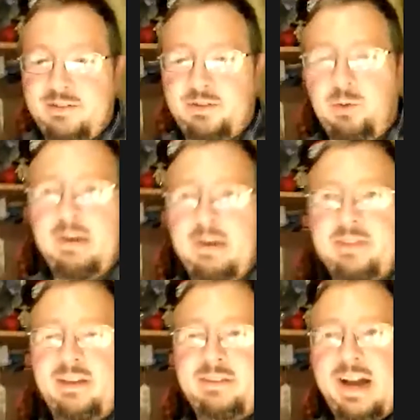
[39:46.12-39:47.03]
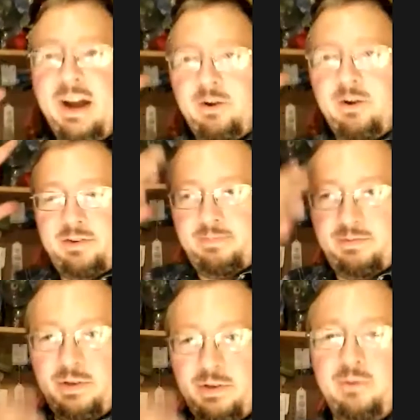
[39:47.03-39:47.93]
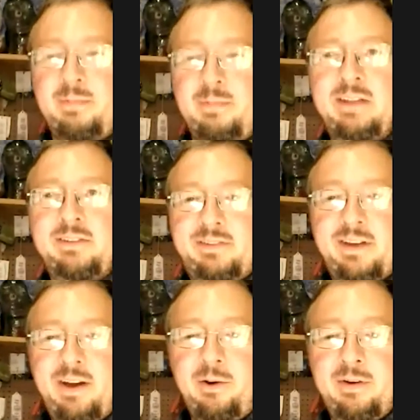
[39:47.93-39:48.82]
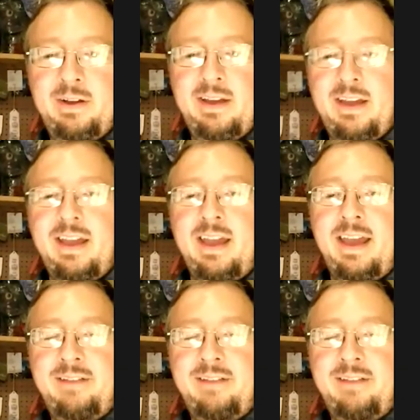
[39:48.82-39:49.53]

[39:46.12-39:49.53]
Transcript: to make the entire suit from head to toe. Ooh. And